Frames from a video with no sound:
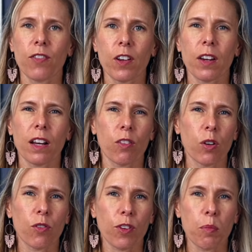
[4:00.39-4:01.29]
feel like
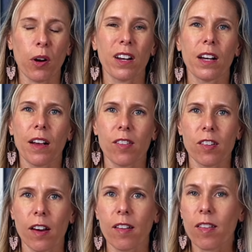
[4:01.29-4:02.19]
gluten-free breading has a
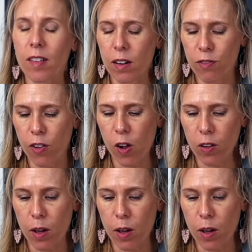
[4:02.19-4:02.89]
tendency to fall